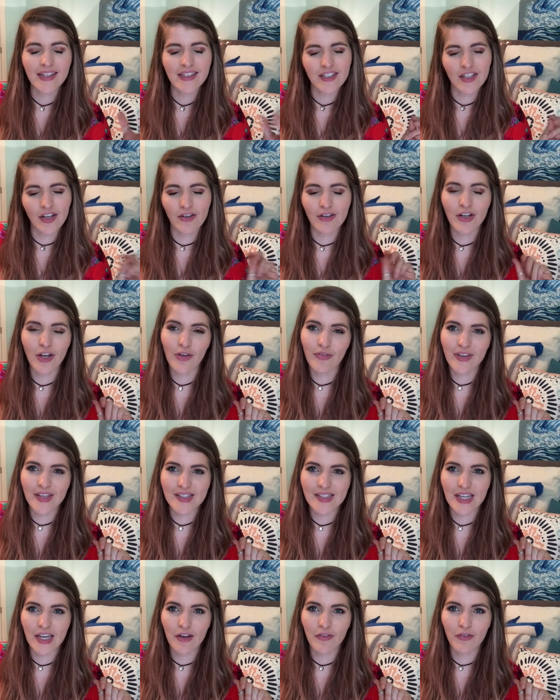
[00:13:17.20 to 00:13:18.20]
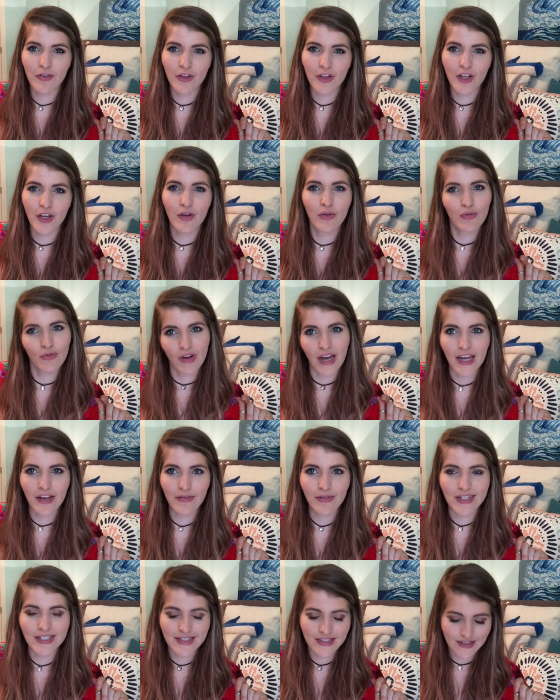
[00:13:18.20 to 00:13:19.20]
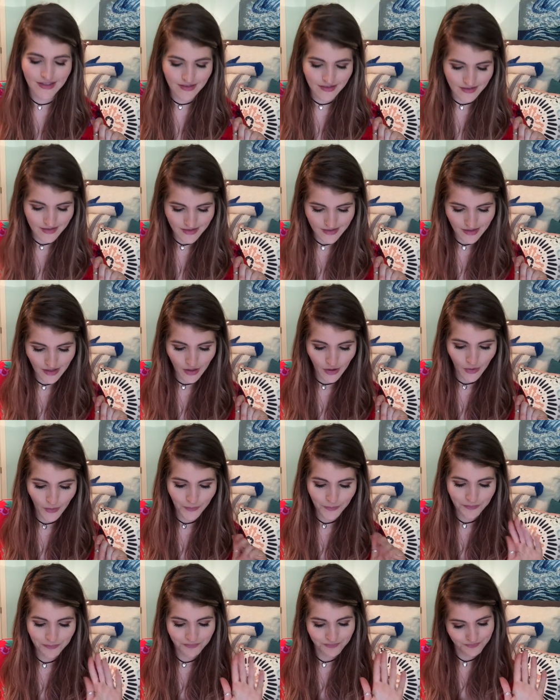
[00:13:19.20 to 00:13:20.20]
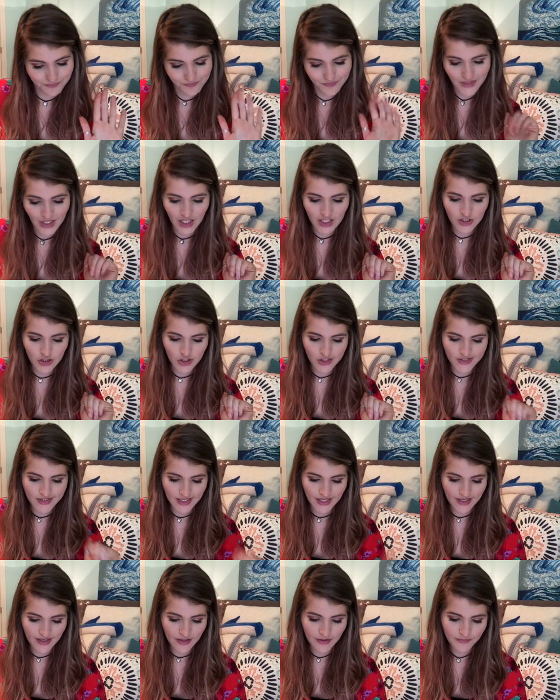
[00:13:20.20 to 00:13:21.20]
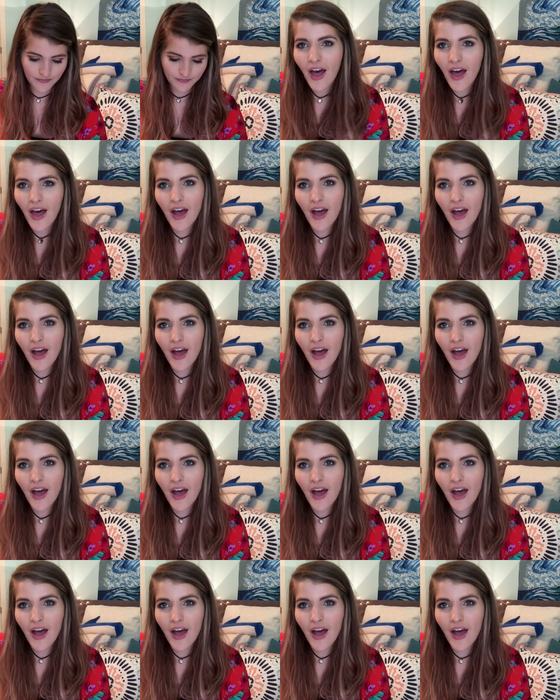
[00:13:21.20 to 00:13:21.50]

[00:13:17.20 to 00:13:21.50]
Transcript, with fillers: Don't know if he's there for the right reasons, so just saying.